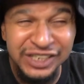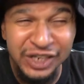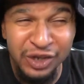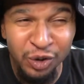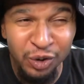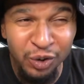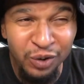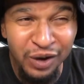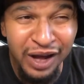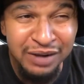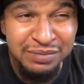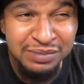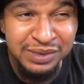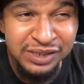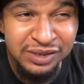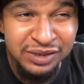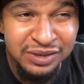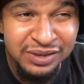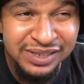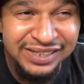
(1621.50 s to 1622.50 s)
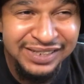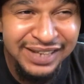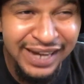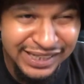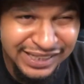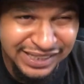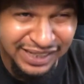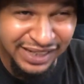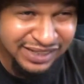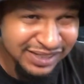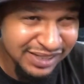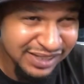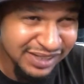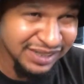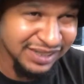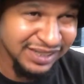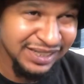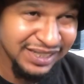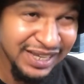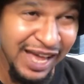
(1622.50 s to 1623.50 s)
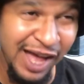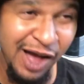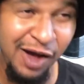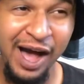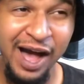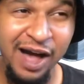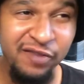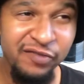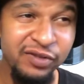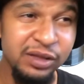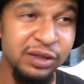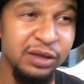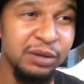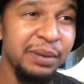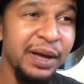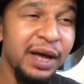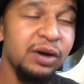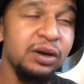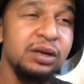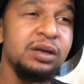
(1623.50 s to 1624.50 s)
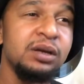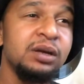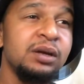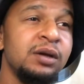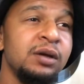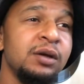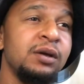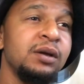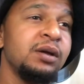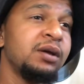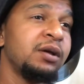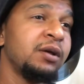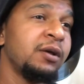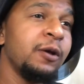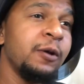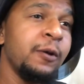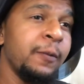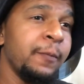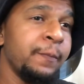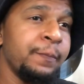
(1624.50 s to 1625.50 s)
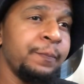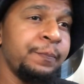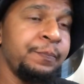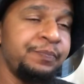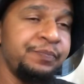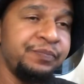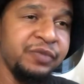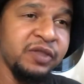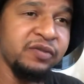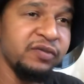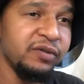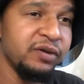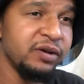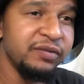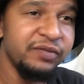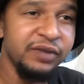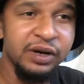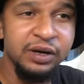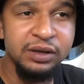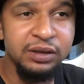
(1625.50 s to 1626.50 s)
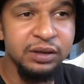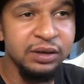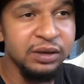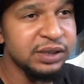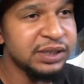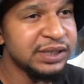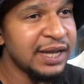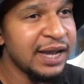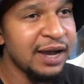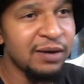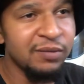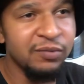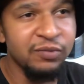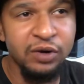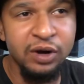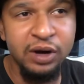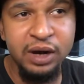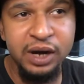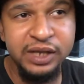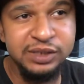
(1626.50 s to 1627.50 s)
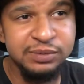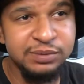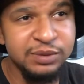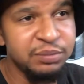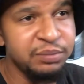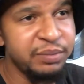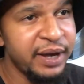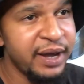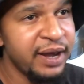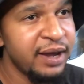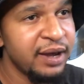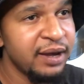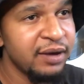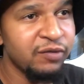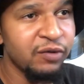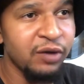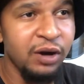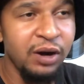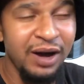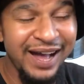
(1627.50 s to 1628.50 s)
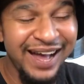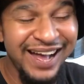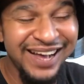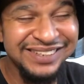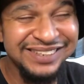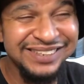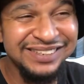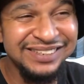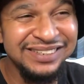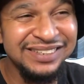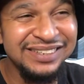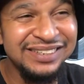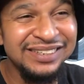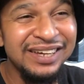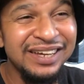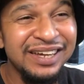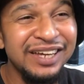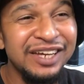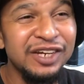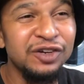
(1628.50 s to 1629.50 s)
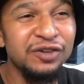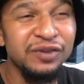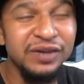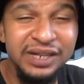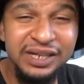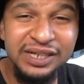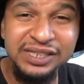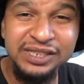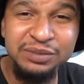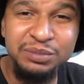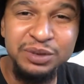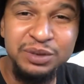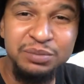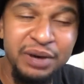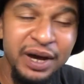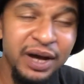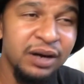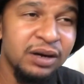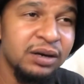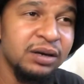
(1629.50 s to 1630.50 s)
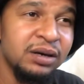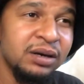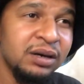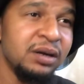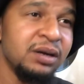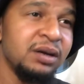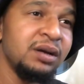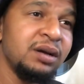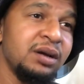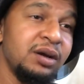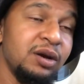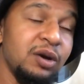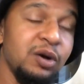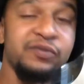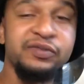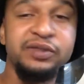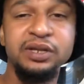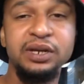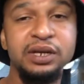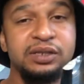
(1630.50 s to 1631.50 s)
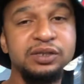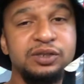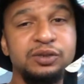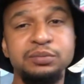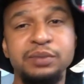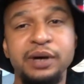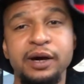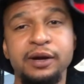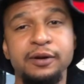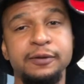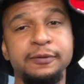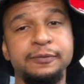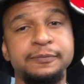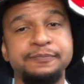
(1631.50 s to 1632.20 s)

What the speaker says: a whole episode to dissect it and see how I feel about it. For a very long time, Raw has been bad. Raw has the ingredients to be better, and hopefully they do better.